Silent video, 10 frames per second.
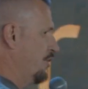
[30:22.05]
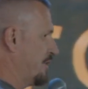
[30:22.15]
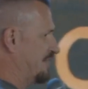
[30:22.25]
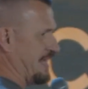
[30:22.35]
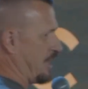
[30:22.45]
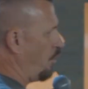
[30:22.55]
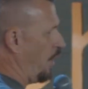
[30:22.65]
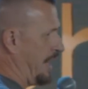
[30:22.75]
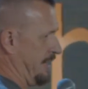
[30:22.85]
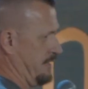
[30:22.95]
don't get that
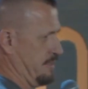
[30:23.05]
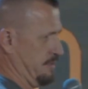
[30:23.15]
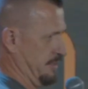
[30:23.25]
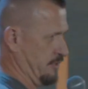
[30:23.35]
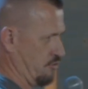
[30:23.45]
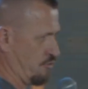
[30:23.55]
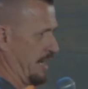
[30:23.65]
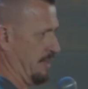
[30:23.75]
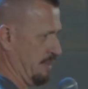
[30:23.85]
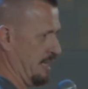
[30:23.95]
quiet little
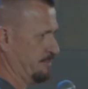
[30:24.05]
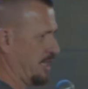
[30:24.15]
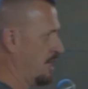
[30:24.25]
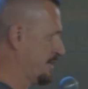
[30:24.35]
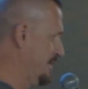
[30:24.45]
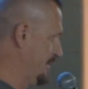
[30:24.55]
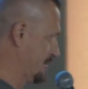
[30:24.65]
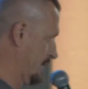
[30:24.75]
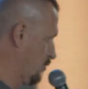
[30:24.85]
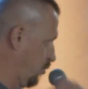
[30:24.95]
growl. I'm talking, it's like,